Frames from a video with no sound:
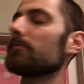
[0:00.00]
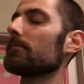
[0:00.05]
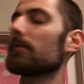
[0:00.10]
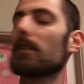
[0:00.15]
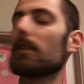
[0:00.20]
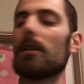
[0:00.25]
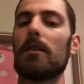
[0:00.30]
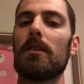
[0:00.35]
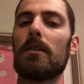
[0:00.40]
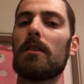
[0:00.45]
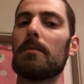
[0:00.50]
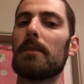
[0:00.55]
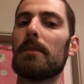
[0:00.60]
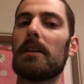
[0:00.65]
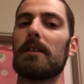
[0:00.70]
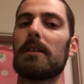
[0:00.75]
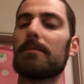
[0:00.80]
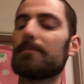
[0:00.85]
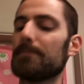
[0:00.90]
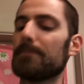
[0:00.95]
Oh
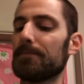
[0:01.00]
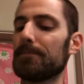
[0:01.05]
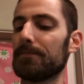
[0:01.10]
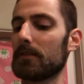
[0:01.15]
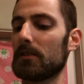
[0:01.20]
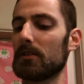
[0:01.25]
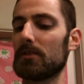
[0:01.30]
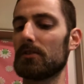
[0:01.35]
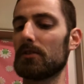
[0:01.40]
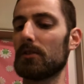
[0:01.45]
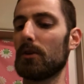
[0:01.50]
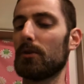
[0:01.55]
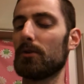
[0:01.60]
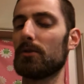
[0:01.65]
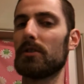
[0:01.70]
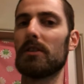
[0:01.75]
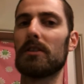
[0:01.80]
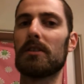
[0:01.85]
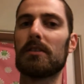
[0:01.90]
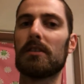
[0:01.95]
man, so
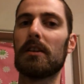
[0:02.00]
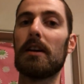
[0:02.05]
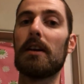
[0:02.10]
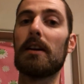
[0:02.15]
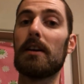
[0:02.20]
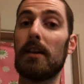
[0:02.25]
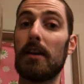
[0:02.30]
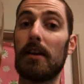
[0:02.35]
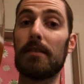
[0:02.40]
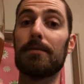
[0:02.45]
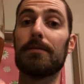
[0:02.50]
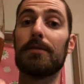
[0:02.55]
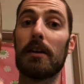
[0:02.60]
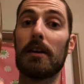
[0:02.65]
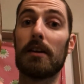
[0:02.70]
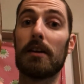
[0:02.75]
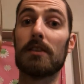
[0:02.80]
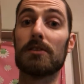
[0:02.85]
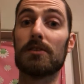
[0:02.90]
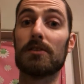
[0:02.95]
good. That
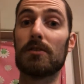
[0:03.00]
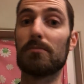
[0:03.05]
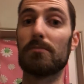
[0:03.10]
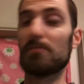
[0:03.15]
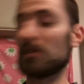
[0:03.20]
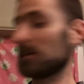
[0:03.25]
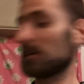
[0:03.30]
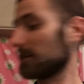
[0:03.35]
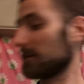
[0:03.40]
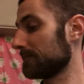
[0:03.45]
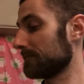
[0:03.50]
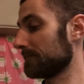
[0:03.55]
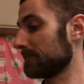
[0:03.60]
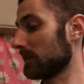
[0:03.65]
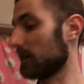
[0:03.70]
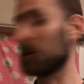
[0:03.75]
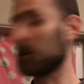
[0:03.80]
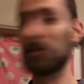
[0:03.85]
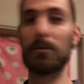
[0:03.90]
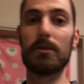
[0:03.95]
is a good beer.
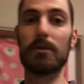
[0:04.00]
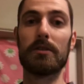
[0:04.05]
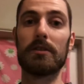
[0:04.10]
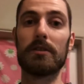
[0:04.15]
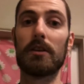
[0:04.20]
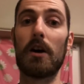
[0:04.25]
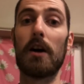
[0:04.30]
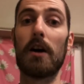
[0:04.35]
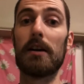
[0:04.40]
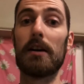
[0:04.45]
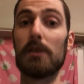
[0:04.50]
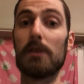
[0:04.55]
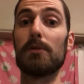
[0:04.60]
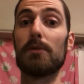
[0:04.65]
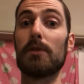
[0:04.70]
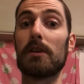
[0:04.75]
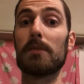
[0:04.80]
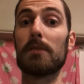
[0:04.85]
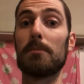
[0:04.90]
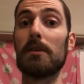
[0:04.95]
I would highly
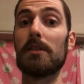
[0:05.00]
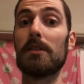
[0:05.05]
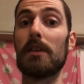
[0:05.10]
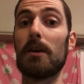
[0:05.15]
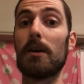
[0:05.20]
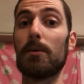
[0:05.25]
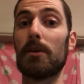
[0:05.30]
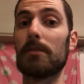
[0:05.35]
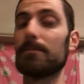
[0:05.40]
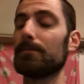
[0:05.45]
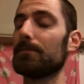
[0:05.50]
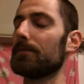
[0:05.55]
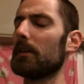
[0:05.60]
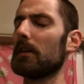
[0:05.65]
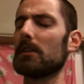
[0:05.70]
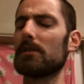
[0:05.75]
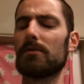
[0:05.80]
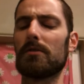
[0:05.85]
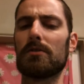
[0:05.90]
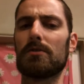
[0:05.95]
recommend that one,
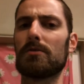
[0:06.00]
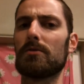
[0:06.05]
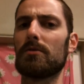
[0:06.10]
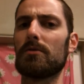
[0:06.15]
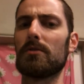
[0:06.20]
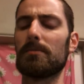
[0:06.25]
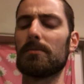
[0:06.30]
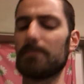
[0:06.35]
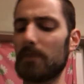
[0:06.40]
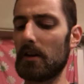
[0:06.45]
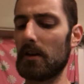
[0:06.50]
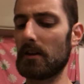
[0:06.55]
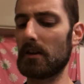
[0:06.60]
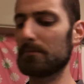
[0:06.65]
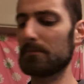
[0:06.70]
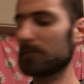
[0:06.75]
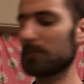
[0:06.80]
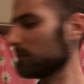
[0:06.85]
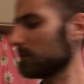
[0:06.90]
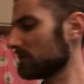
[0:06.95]
that's for sure. And I
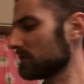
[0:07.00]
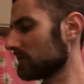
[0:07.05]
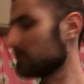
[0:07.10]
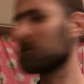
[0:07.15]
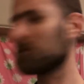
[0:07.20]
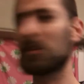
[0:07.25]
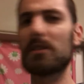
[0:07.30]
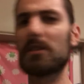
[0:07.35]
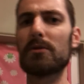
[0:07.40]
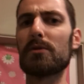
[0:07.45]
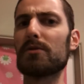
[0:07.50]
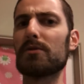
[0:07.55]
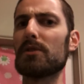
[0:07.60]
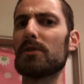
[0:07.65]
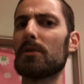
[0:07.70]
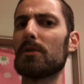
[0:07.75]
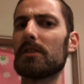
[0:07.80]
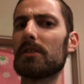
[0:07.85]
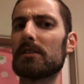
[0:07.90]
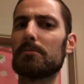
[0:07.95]
probably should have done a review
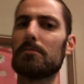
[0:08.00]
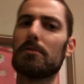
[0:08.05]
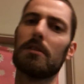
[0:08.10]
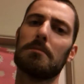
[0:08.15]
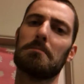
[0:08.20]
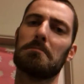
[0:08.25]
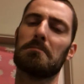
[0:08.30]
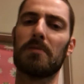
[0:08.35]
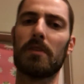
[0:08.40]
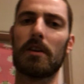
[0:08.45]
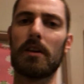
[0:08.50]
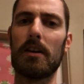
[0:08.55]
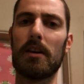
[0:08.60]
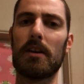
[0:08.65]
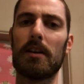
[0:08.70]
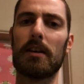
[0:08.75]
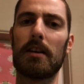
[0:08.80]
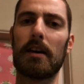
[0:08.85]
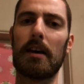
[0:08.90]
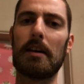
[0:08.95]
on this, but
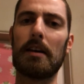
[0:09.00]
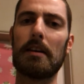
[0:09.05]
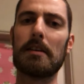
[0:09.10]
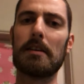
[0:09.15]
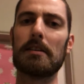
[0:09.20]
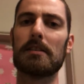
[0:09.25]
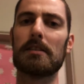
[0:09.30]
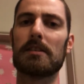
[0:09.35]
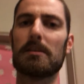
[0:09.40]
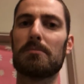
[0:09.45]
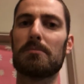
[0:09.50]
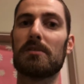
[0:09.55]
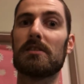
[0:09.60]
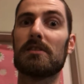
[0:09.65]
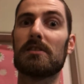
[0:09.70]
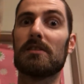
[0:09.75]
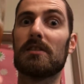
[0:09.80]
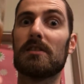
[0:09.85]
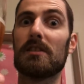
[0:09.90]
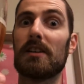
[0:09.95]
hey, Sippit's a
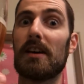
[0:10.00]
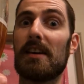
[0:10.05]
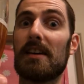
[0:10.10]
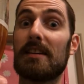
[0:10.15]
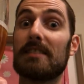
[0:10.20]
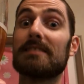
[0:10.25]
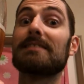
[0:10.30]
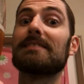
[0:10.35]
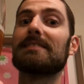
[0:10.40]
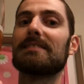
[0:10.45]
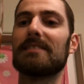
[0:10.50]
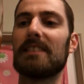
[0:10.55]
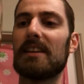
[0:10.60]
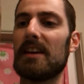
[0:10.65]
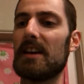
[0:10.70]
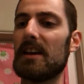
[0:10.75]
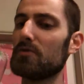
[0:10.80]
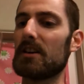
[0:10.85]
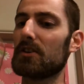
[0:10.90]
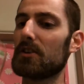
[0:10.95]
good, eh?
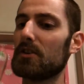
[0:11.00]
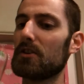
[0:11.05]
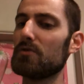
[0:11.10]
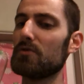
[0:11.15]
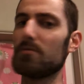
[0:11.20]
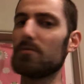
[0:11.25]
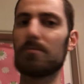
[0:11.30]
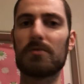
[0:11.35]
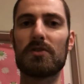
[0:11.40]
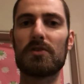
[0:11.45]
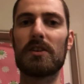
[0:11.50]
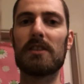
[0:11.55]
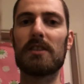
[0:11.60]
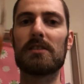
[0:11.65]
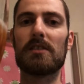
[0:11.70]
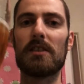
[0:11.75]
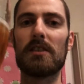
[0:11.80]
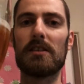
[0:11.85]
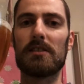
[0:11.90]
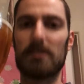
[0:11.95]
Cool. Cheers,
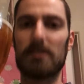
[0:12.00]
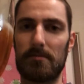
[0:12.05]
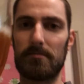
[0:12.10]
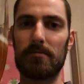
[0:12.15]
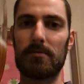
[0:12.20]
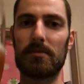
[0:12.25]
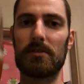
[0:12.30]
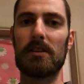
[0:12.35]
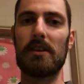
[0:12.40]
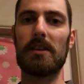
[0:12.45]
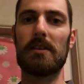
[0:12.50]
guys. See